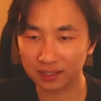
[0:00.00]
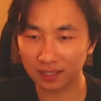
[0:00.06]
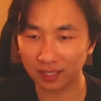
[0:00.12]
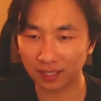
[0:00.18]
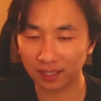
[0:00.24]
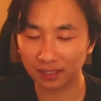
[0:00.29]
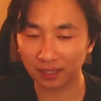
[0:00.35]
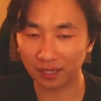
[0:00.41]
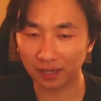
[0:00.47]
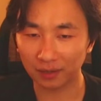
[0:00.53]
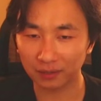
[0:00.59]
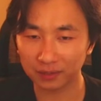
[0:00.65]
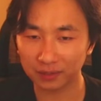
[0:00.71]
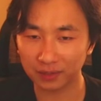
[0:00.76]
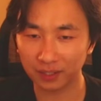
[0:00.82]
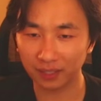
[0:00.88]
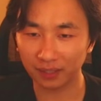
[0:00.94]
that I
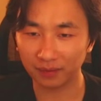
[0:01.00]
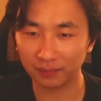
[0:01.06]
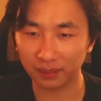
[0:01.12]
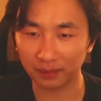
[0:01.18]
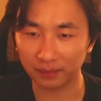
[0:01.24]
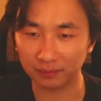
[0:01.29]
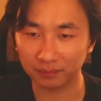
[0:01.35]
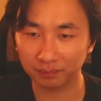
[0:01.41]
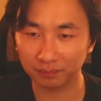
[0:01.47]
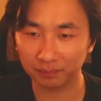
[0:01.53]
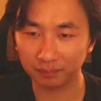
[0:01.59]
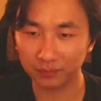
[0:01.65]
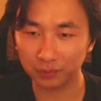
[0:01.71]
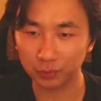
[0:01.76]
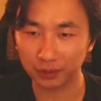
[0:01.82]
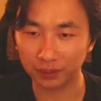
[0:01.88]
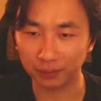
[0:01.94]
was thinking about
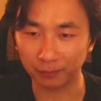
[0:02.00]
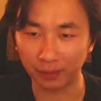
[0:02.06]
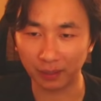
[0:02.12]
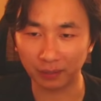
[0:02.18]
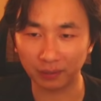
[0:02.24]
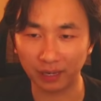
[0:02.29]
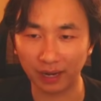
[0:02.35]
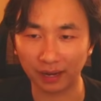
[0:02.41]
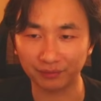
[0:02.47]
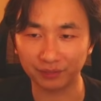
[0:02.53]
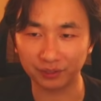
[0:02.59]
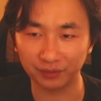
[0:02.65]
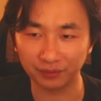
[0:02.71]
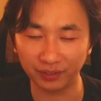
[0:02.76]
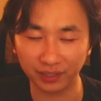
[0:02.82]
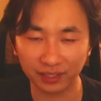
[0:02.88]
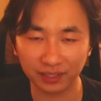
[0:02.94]
switching around
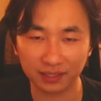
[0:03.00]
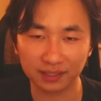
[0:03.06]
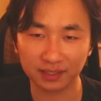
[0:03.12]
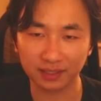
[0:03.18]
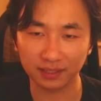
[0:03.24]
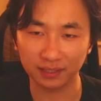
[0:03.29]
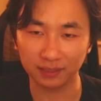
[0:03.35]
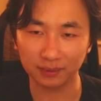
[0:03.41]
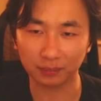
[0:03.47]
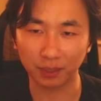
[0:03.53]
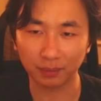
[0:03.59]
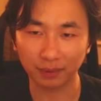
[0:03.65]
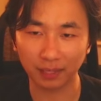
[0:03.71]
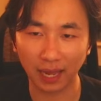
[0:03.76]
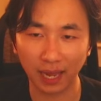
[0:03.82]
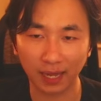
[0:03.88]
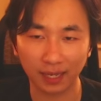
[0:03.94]
after Vegas is
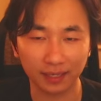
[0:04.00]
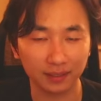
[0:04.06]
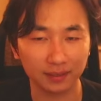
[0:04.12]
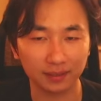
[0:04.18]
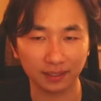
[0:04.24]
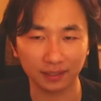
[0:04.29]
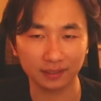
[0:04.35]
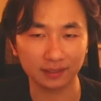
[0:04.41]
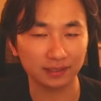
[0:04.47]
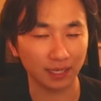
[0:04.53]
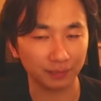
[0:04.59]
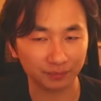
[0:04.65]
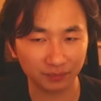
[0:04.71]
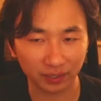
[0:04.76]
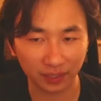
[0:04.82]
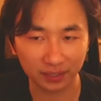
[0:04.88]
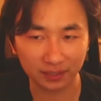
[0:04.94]
probably add in like
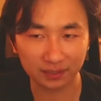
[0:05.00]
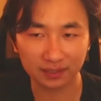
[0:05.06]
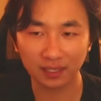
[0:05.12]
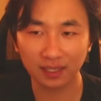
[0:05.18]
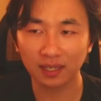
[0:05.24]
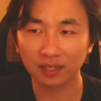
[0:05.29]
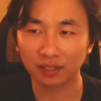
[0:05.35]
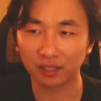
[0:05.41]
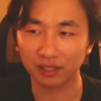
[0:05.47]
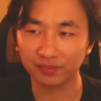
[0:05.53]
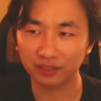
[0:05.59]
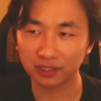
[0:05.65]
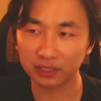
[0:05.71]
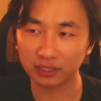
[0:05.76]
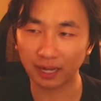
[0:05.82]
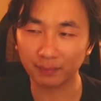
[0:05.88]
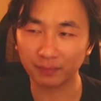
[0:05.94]
Snapvines.
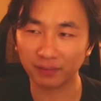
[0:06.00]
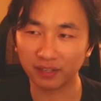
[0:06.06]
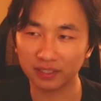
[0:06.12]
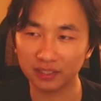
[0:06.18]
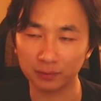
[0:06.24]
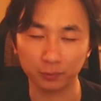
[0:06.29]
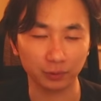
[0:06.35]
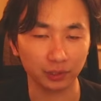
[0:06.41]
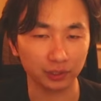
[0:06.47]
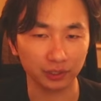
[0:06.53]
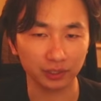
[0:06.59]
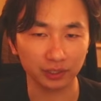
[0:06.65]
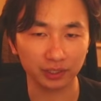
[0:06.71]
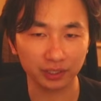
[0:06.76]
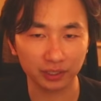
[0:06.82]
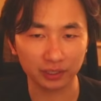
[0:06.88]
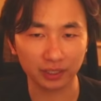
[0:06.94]
Carnivorous Snapvine is really
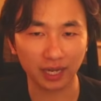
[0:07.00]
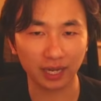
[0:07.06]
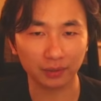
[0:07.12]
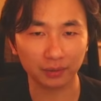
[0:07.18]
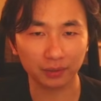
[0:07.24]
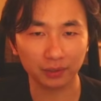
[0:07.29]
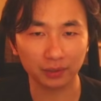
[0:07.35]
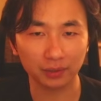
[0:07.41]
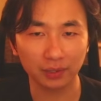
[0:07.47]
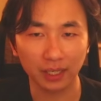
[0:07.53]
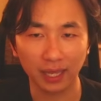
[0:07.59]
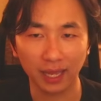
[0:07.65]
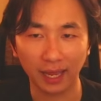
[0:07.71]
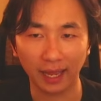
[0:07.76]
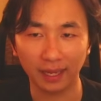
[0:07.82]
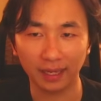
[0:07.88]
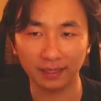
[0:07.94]
good into aggro,
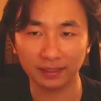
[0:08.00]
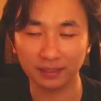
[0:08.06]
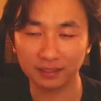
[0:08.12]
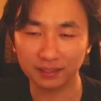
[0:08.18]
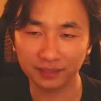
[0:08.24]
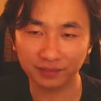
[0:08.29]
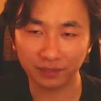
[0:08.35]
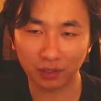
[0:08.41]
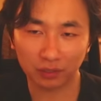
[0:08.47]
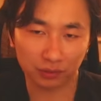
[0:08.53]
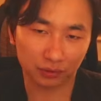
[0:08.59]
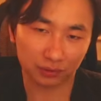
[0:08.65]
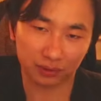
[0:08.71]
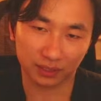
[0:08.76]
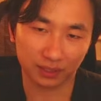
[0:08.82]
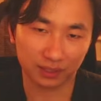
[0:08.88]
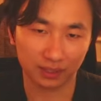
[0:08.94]
and it's also
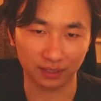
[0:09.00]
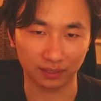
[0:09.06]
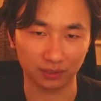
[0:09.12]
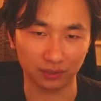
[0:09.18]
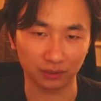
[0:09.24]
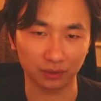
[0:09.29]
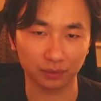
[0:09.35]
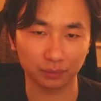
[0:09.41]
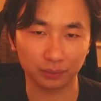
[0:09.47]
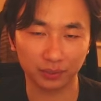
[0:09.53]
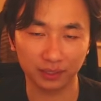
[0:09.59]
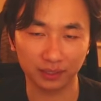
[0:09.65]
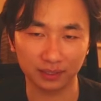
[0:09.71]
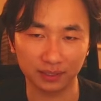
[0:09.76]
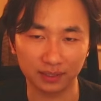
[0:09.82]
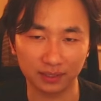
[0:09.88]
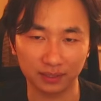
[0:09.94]

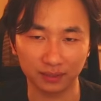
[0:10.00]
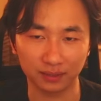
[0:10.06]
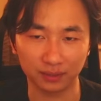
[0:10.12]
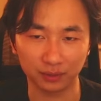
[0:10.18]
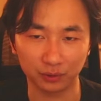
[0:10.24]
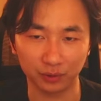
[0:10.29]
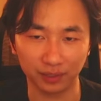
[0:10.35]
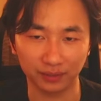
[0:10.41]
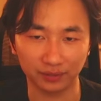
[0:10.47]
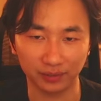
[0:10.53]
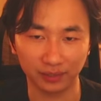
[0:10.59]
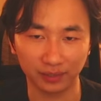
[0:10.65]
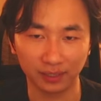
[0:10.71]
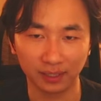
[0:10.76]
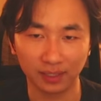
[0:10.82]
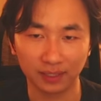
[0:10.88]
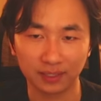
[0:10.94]
pretty decent into Draven.
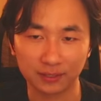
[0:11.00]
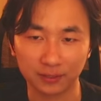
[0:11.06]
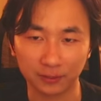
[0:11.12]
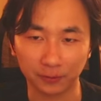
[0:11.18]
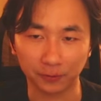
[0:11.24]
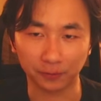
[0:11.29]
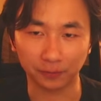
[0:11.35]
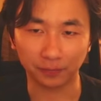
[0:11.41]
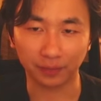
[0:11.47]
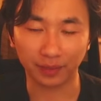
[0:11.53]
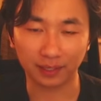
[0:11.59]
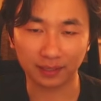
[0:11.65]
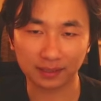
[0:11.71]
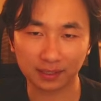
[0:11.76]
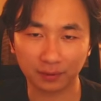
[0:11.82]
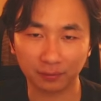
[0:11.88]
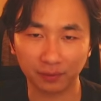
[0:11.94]
So
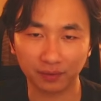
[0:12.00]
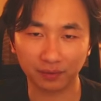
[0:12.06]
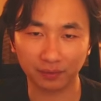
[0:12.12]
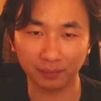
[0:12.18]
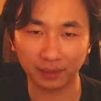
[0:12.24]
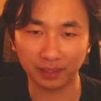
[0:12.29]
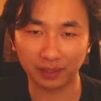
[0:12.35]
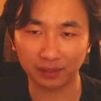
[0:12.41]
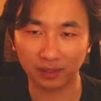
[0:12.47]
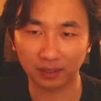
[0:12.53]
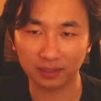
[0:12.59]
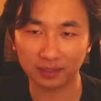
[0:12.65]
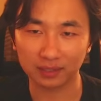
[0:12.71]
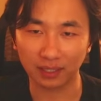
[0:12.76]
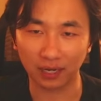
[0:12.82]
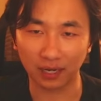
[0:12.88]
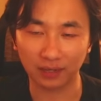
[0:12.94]
that's like one of the main
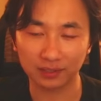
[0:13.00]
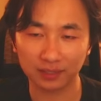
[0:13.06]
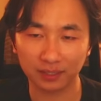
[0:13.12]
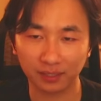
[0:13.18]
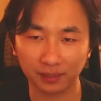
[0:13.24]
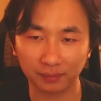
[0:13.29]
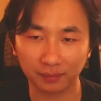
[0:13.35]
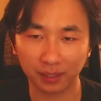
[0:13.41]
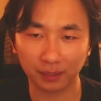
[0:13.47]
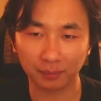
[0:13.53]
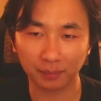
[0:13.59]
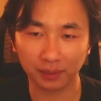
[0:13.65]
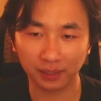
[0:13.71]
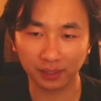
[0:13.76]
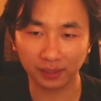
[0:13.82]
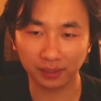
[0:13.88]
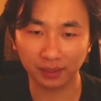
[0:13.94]
cards that I was thinking about
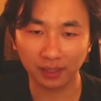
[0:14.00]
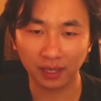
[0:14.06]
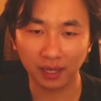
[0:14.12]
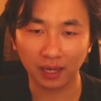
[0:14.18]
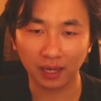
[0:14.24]
putting in.